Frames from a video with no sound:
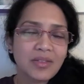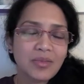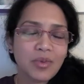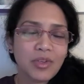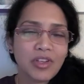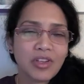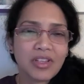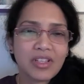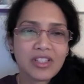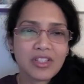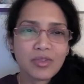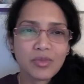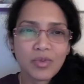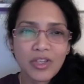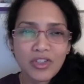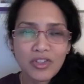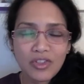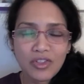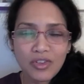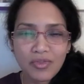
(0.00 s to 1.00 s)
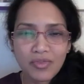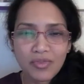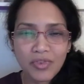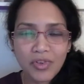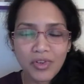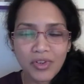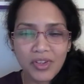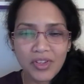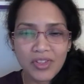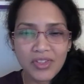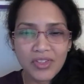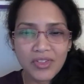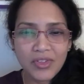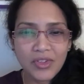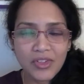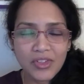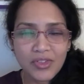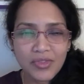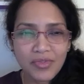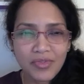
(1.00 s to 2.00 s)
When you can switch the focus,
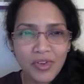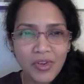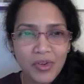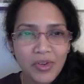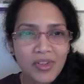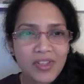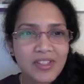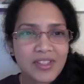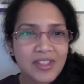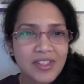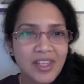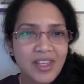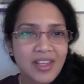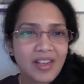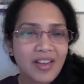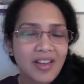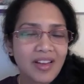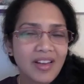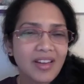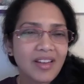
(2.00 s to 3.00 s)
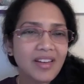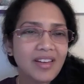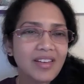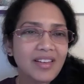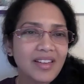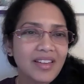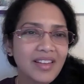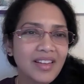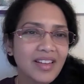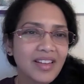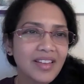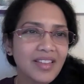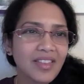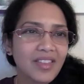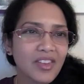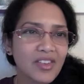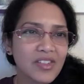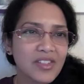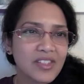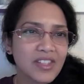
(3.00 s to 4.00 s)
you're focusing on
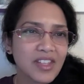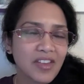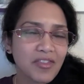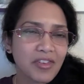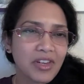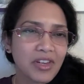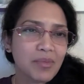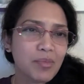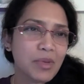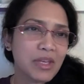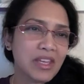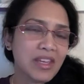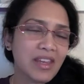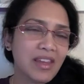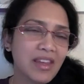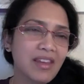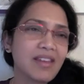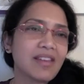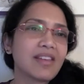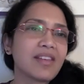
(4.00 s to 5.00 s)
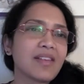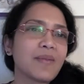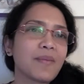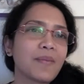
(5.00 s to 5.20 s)
the suffering being.